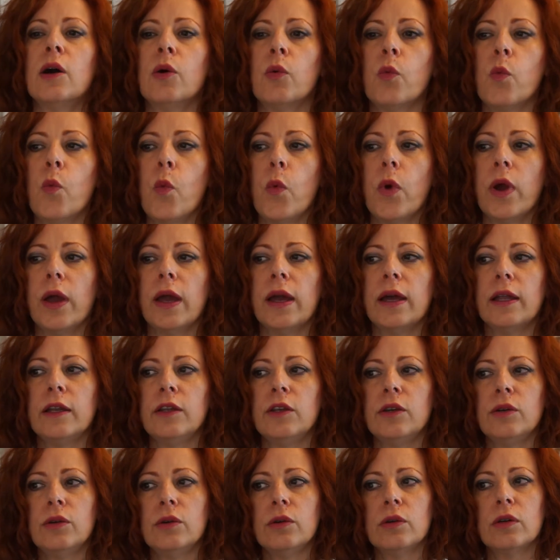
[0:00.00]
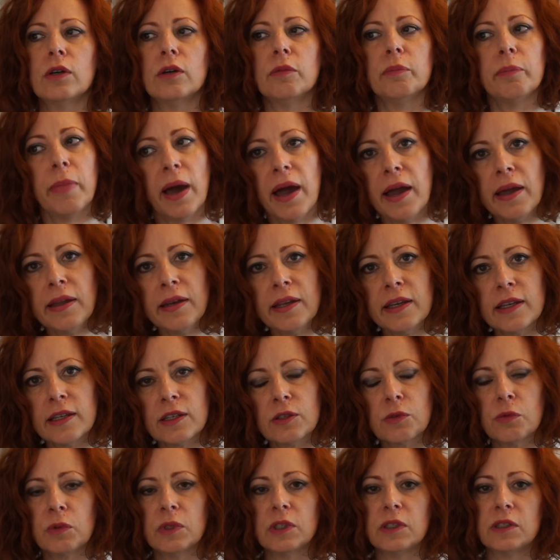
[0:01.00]
When you combine
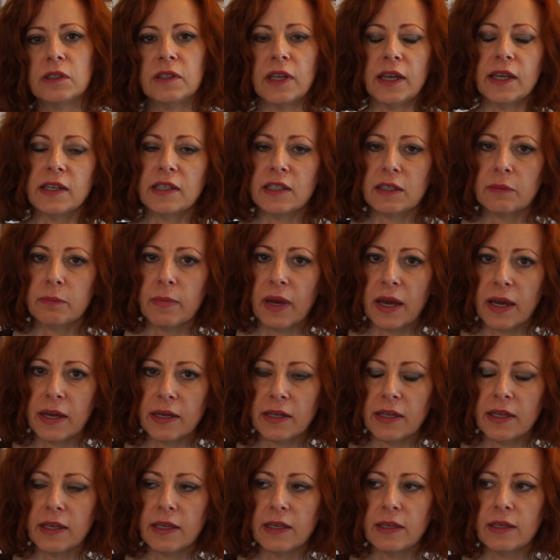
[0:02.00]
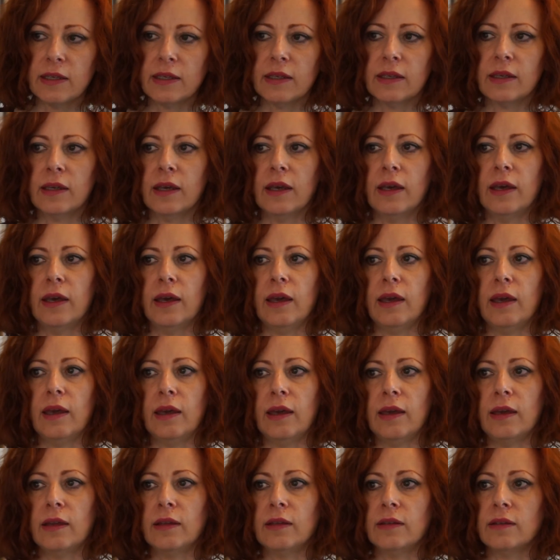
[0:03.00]
it with data mining
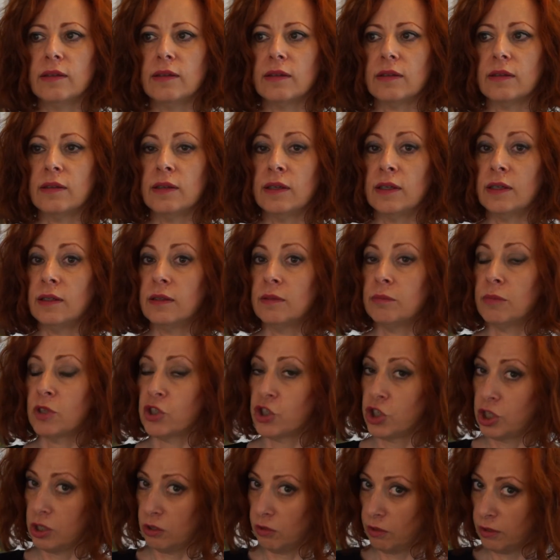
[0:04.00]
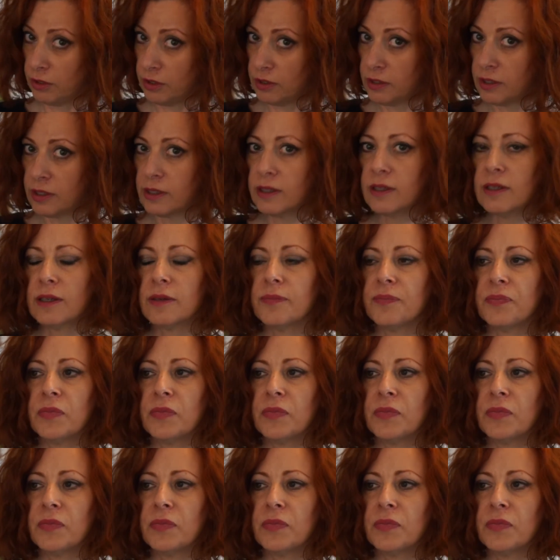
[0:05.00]
and machine learning,